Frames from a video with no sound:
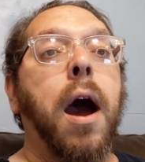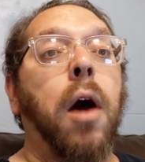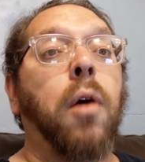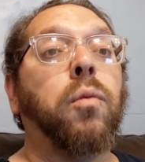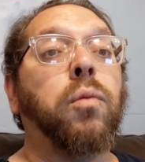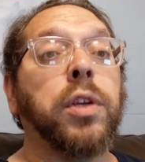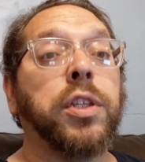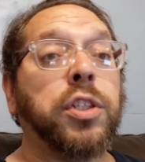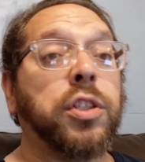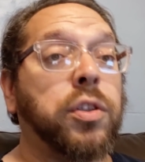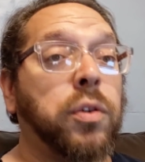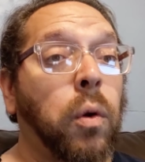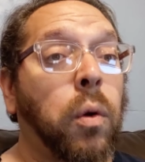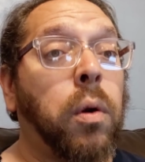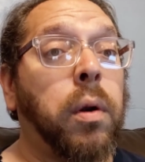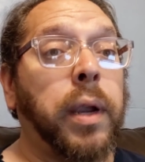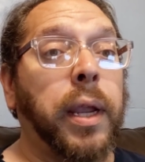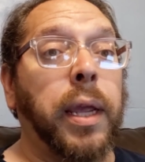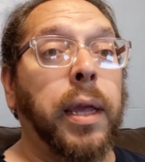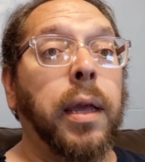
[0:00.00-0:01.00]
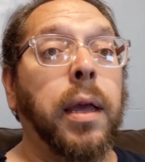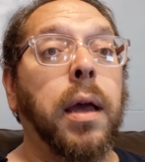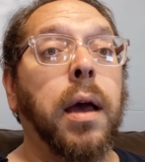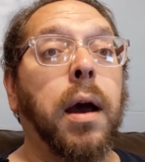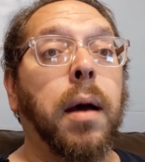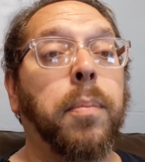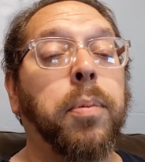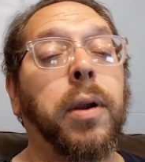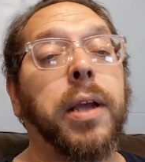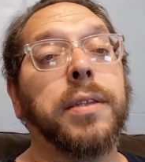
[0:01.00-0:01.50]
uh, restoring
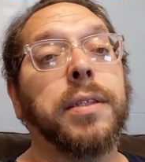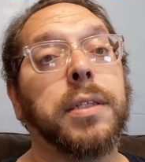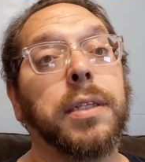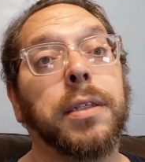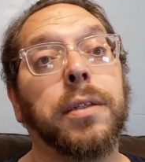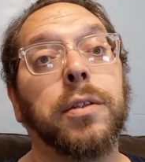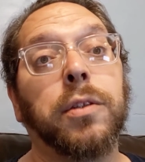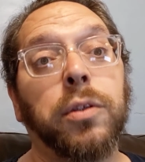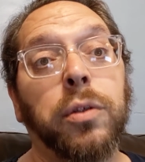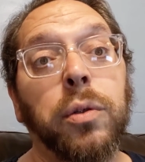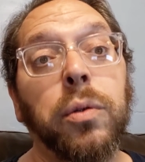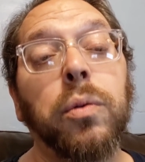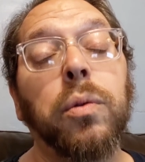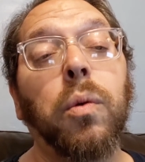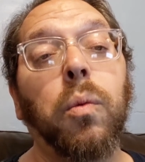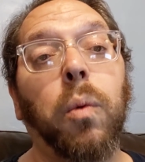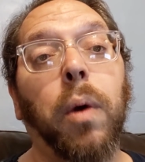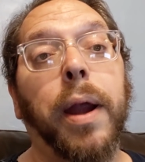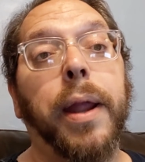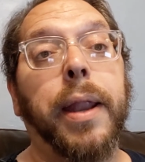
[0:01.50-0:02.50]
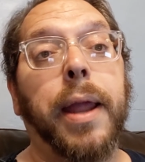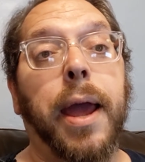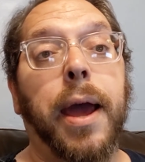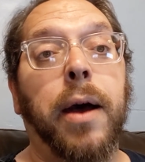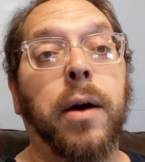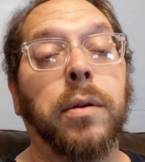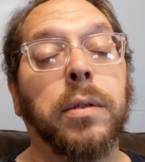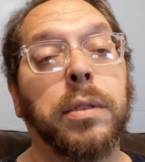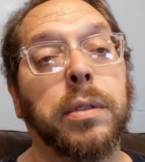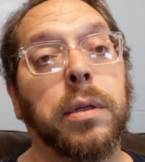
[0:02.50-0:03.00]
a president to the White
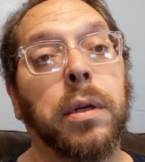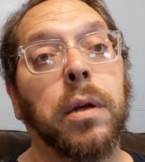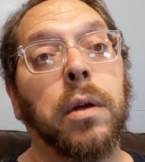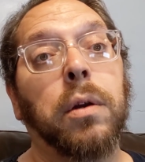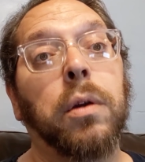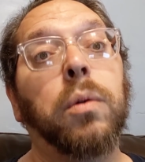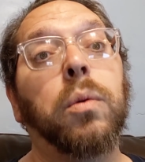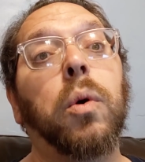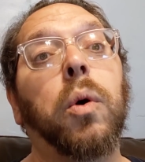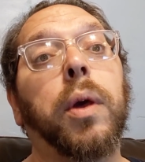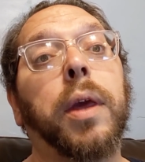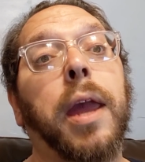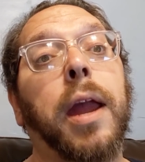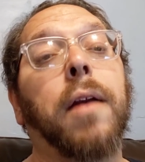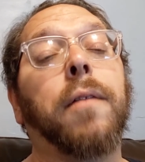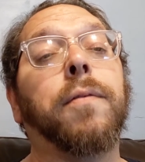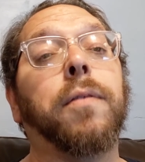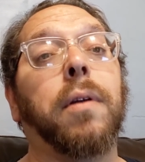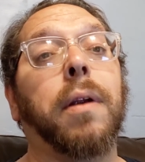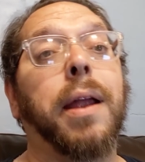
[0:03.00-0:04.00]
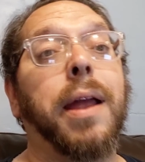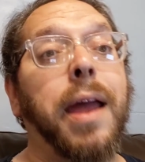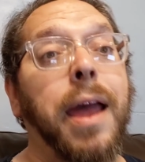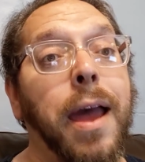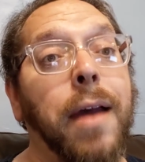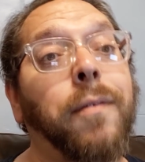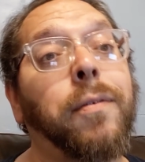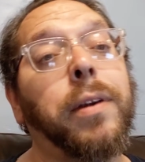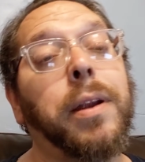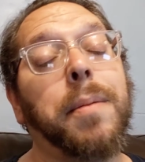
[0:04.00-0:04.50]
House who will care for
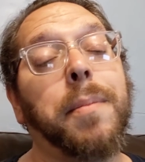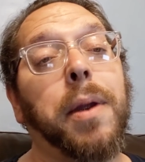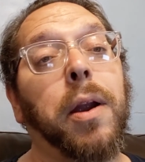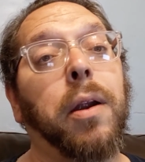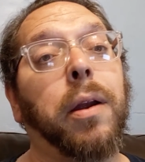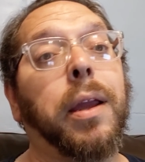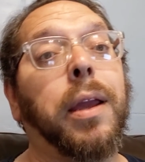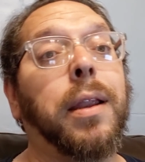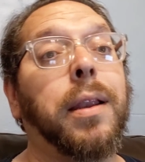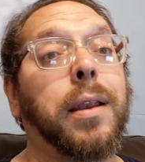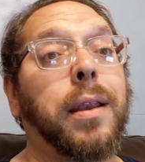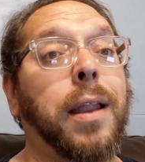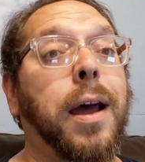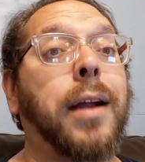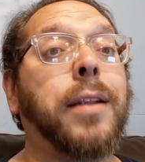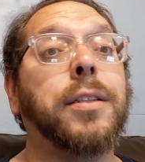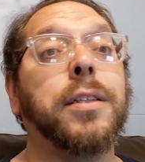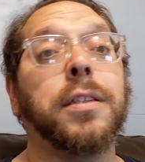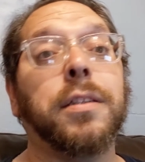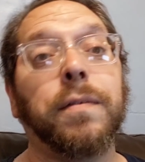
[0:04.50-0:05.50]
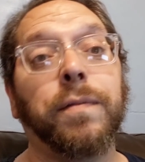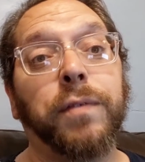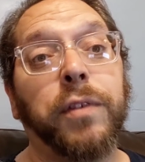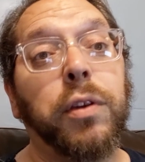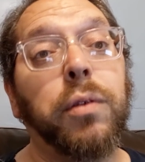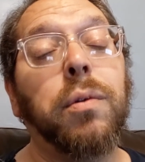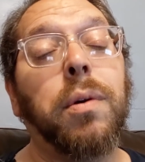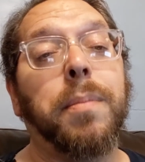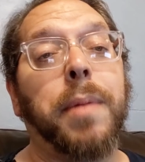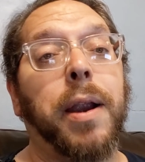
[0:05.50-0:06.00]
every American, not just a
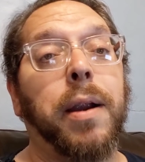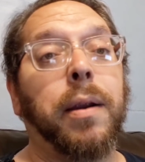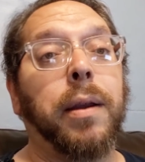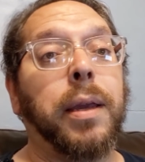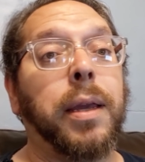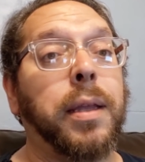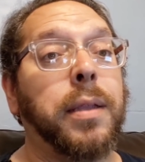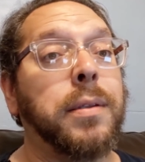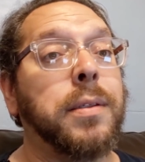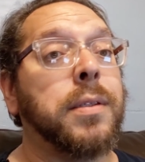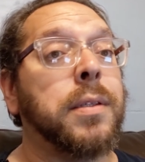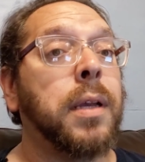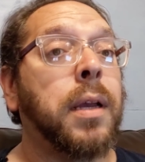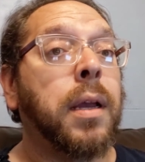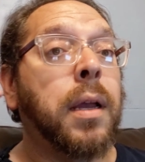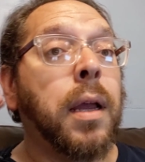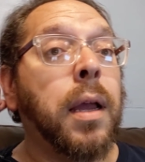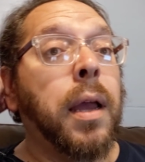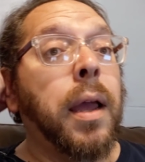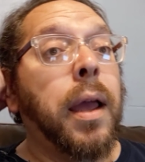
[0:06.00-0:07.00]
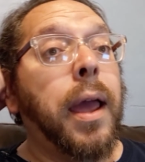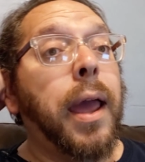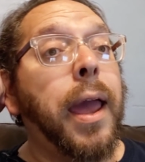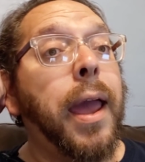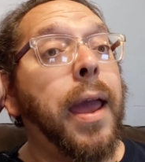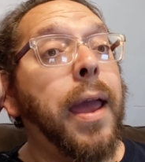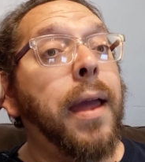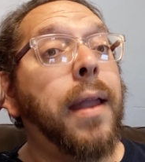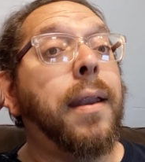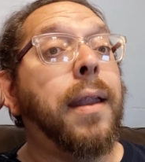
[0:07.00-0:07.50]
few Americans,
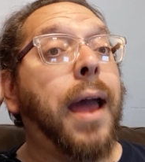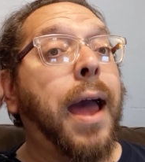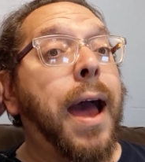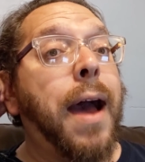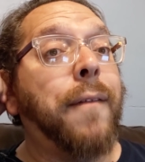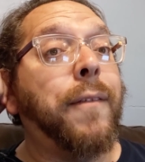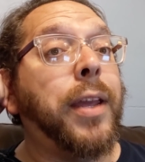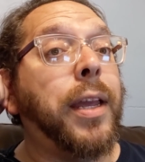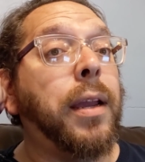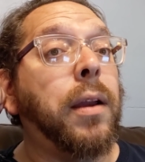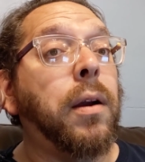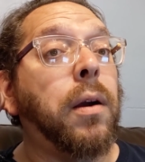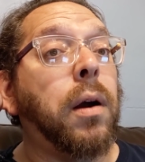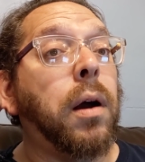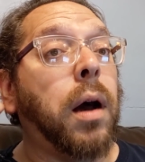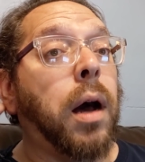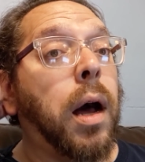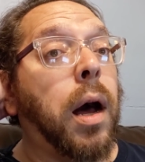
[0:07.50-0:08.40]
and having